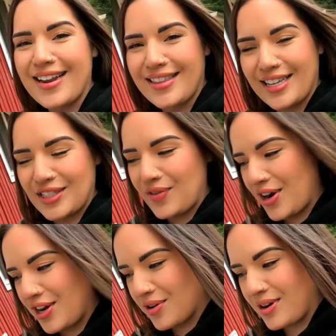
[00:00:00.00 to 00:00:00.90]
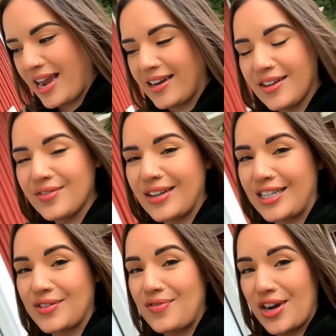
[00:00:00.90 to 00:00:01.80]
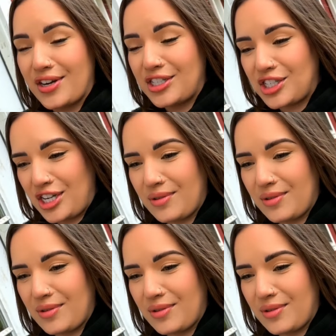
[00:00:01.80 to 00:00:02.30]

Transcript: I think it's very creative and it's very cheap.